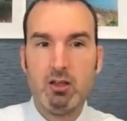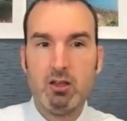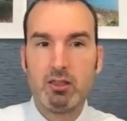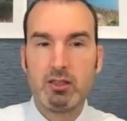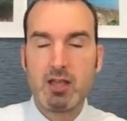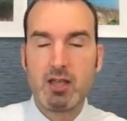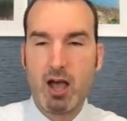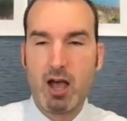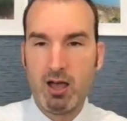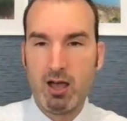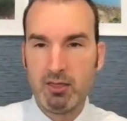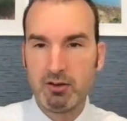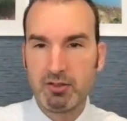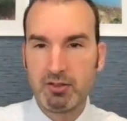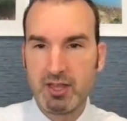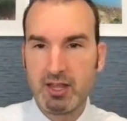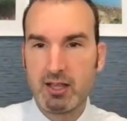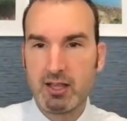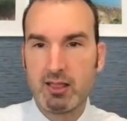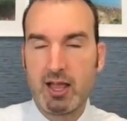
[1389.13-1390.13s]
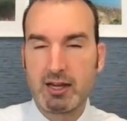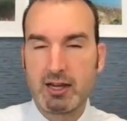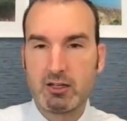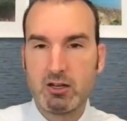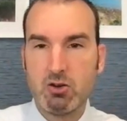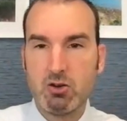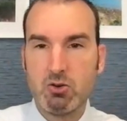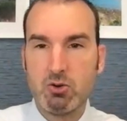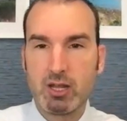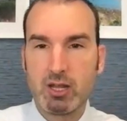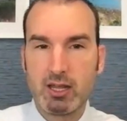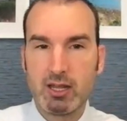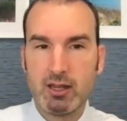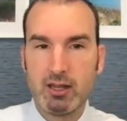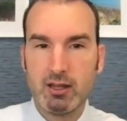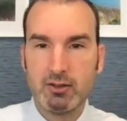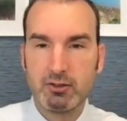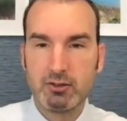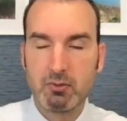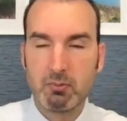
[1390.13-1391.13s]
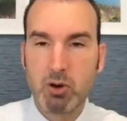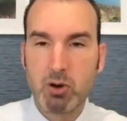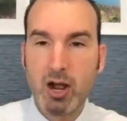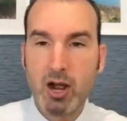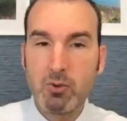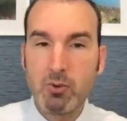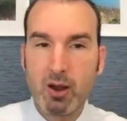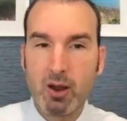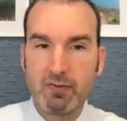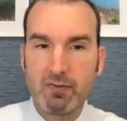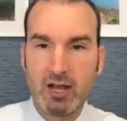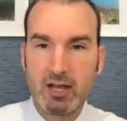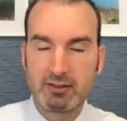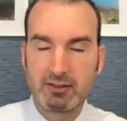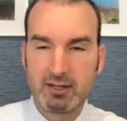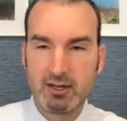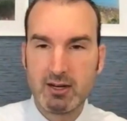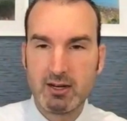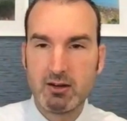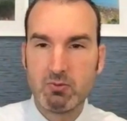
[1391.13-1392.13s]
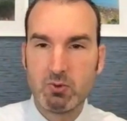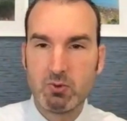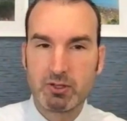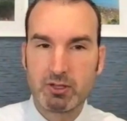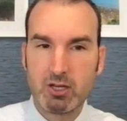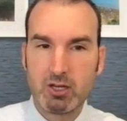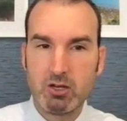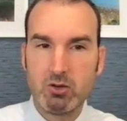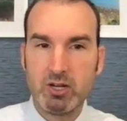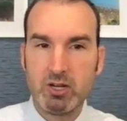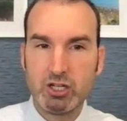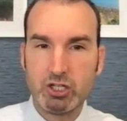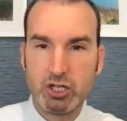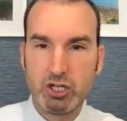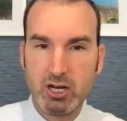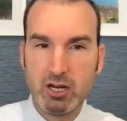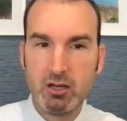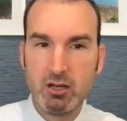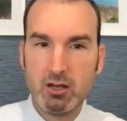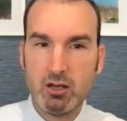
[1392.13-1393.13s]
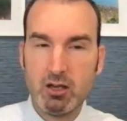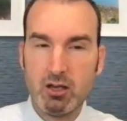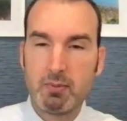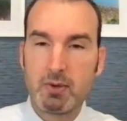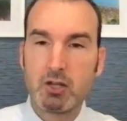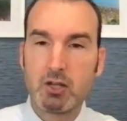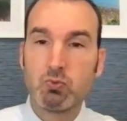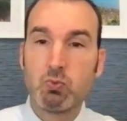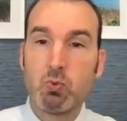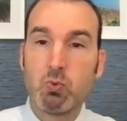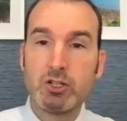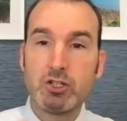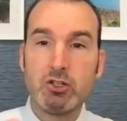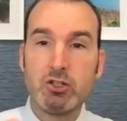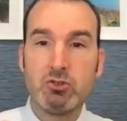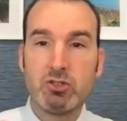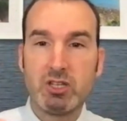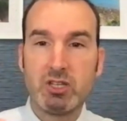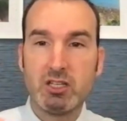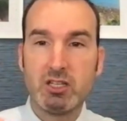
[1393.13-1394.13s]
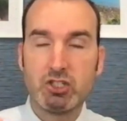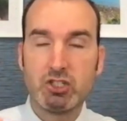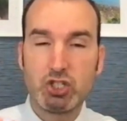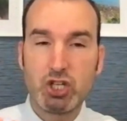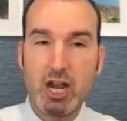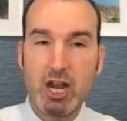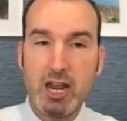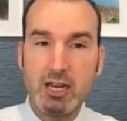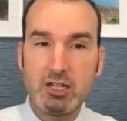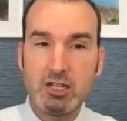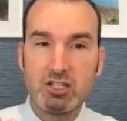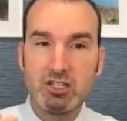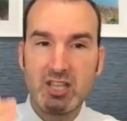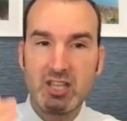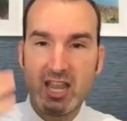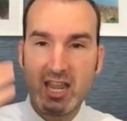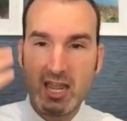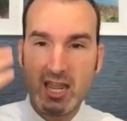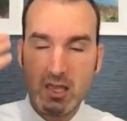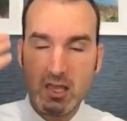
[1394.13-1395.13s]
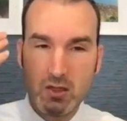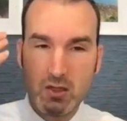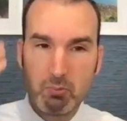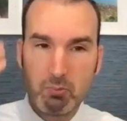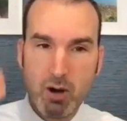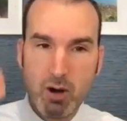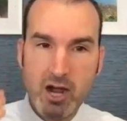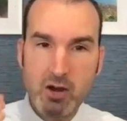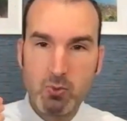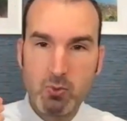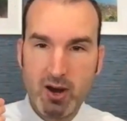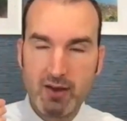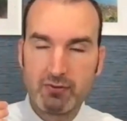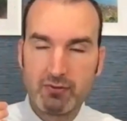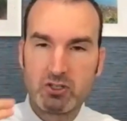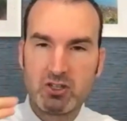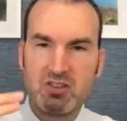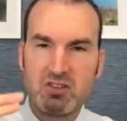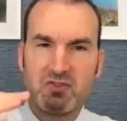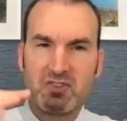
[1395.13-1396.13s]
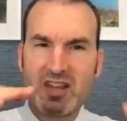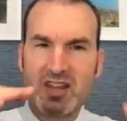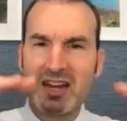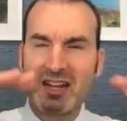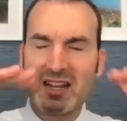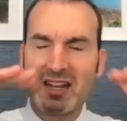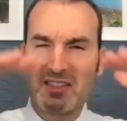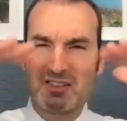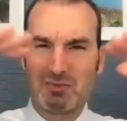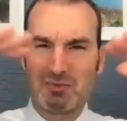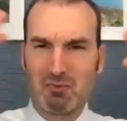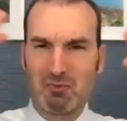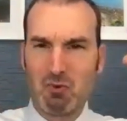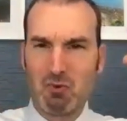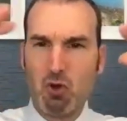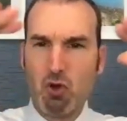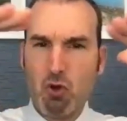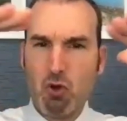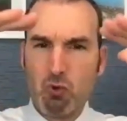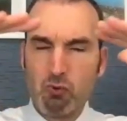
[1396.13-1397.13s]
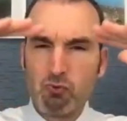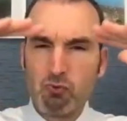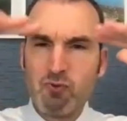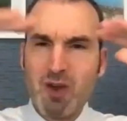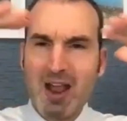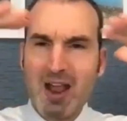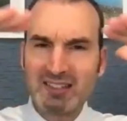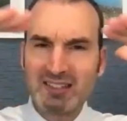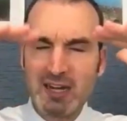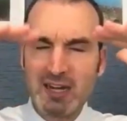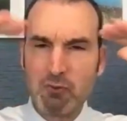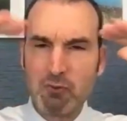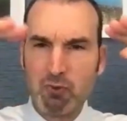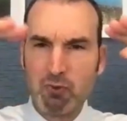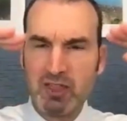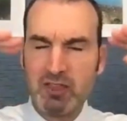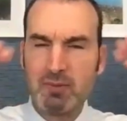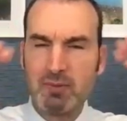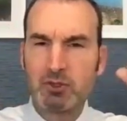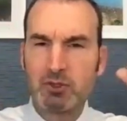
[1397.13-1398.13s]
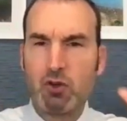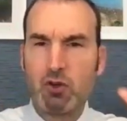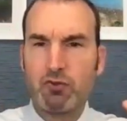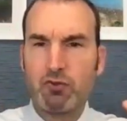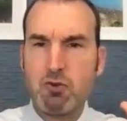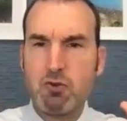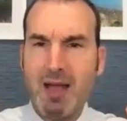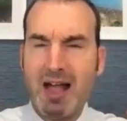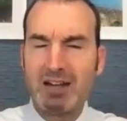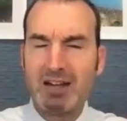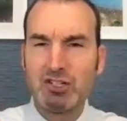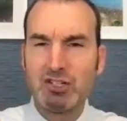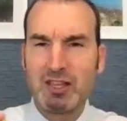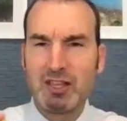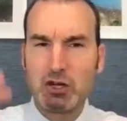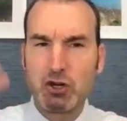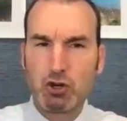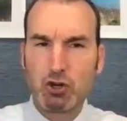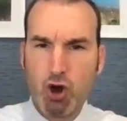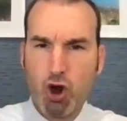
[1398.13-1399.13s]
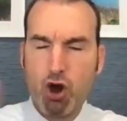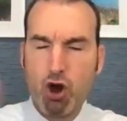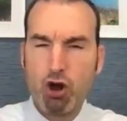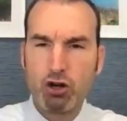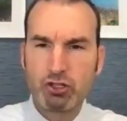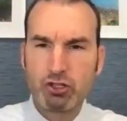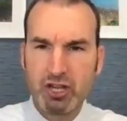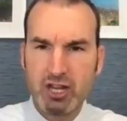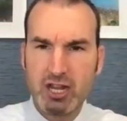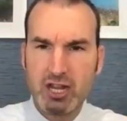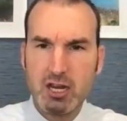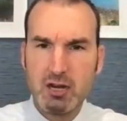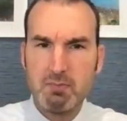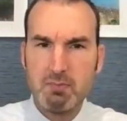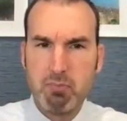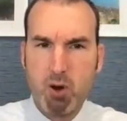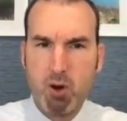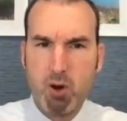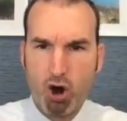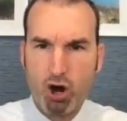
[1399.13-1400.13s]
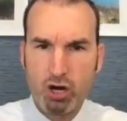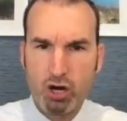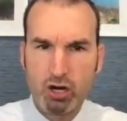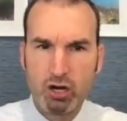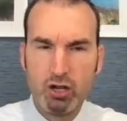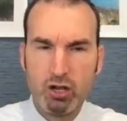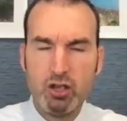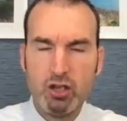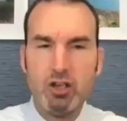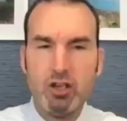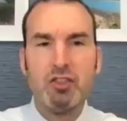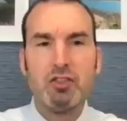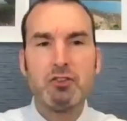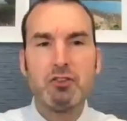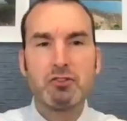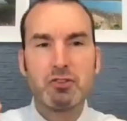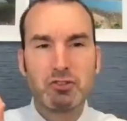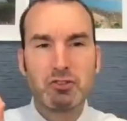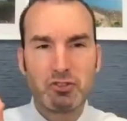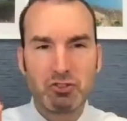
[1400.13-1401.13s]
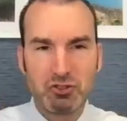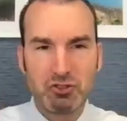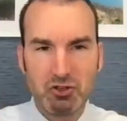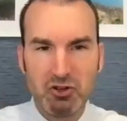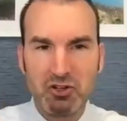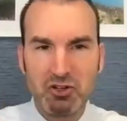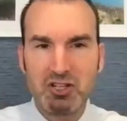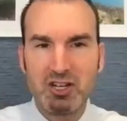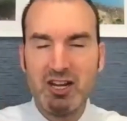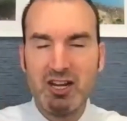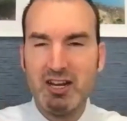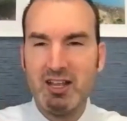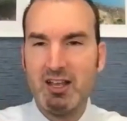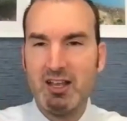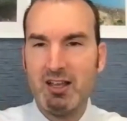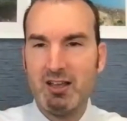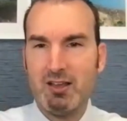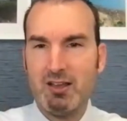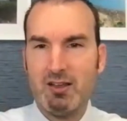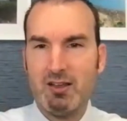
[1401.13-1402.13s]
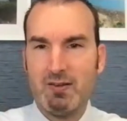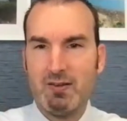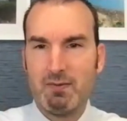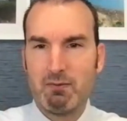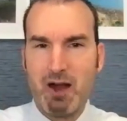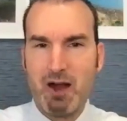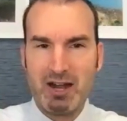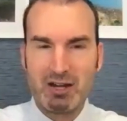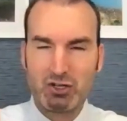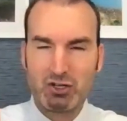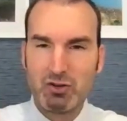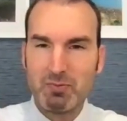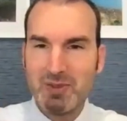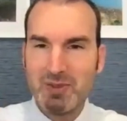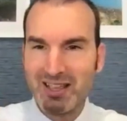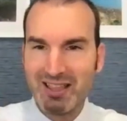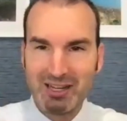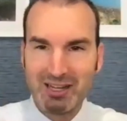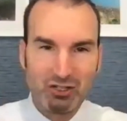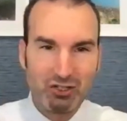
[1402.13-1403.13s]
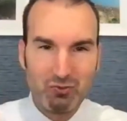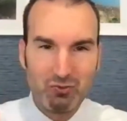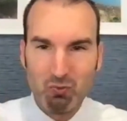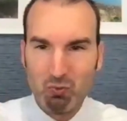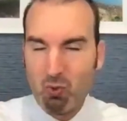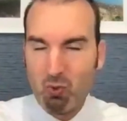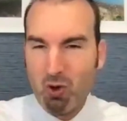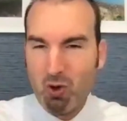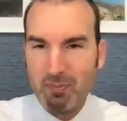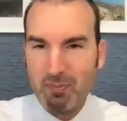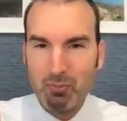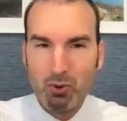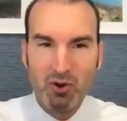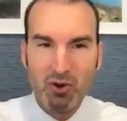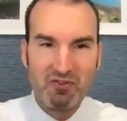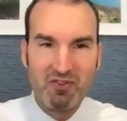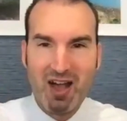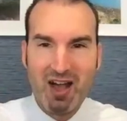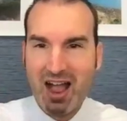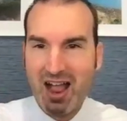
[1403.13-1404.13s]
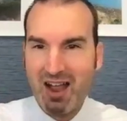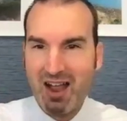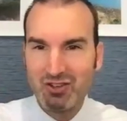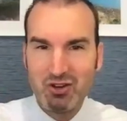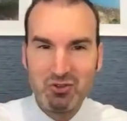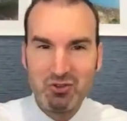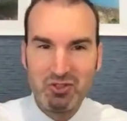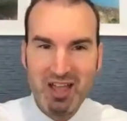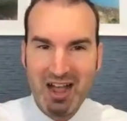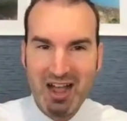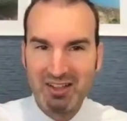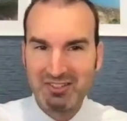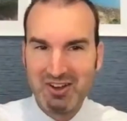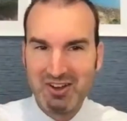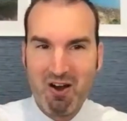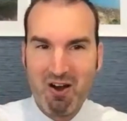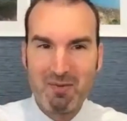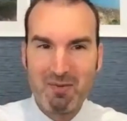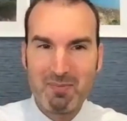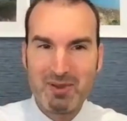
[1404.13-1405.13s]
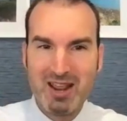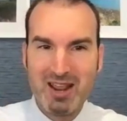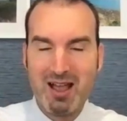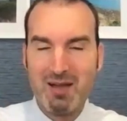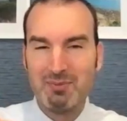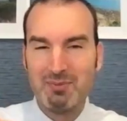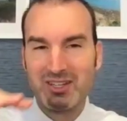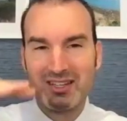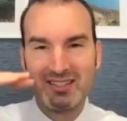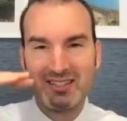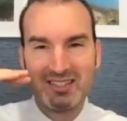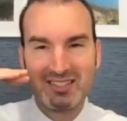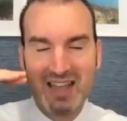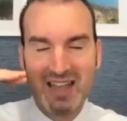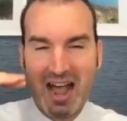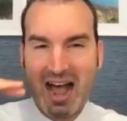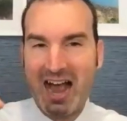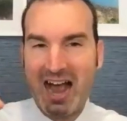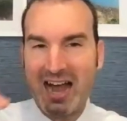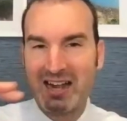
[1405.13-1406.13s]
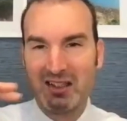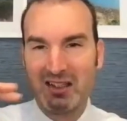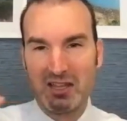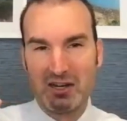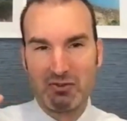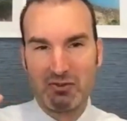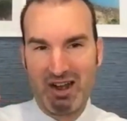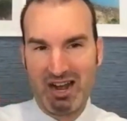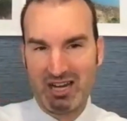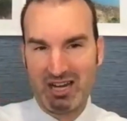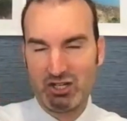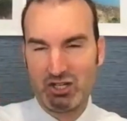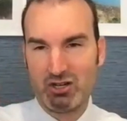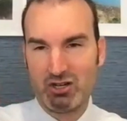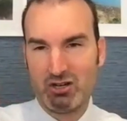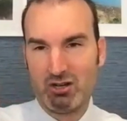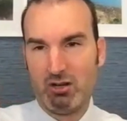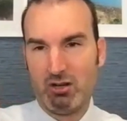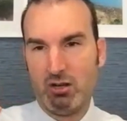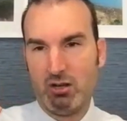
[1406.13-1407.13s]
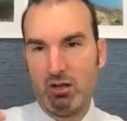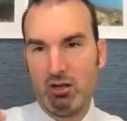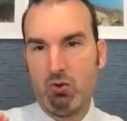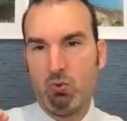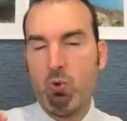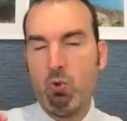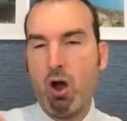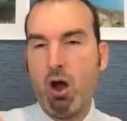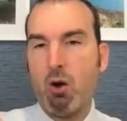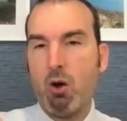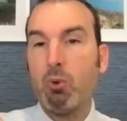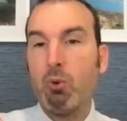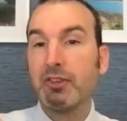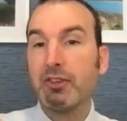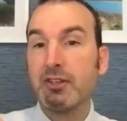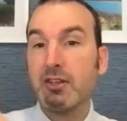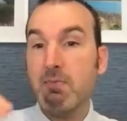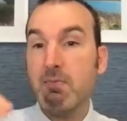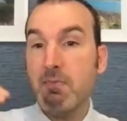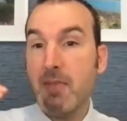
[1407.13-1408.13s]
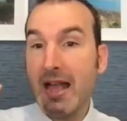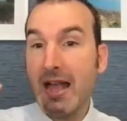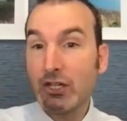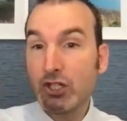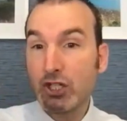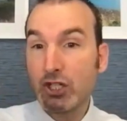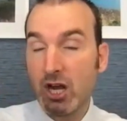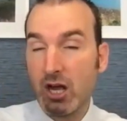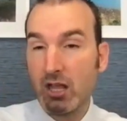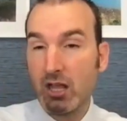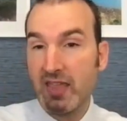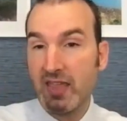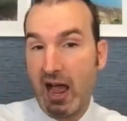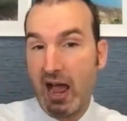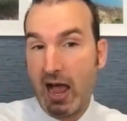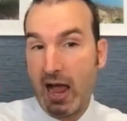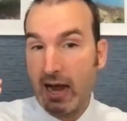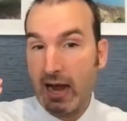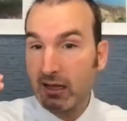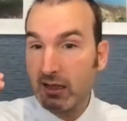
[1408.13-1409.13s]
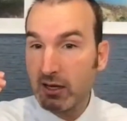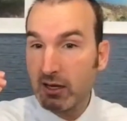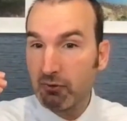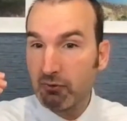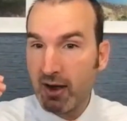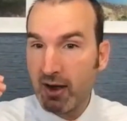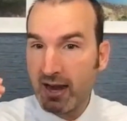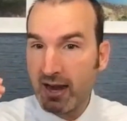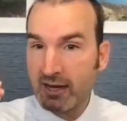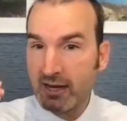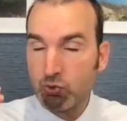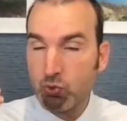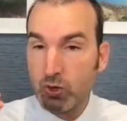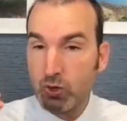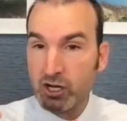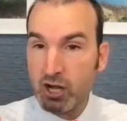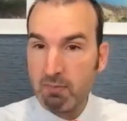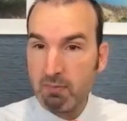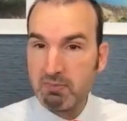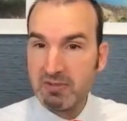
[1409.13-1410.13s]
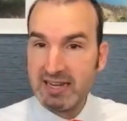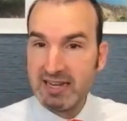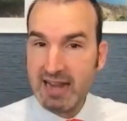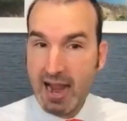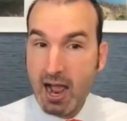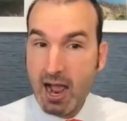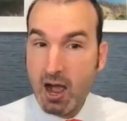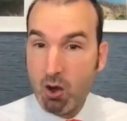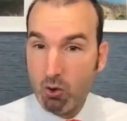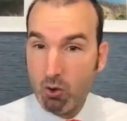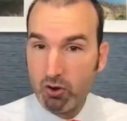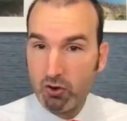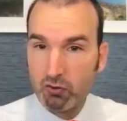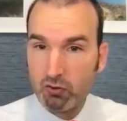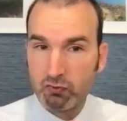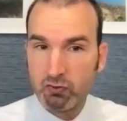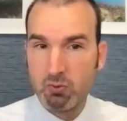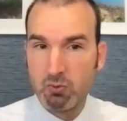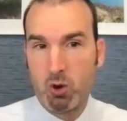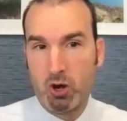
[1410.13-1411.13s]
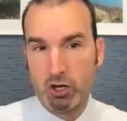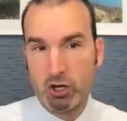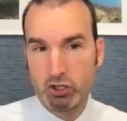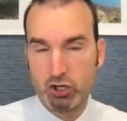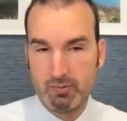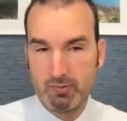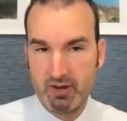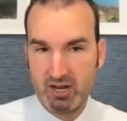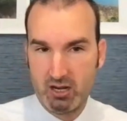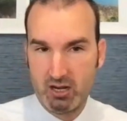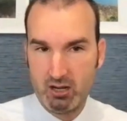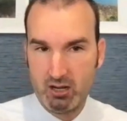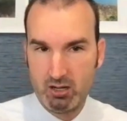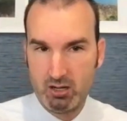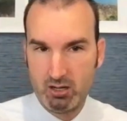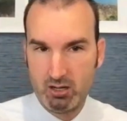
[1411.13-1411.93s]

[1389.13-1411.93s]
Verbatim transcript: The other thing I like doing is brainwave testing with QEEG because what you see is changes in the brainwave. So you've kind of got this resting rhythm. So if you imagine like your car's in park, there's a certain, right? It should be like 1.5, 2000 RPMs is its idling range. Well, with dementia, the idling range would come down from where it should be.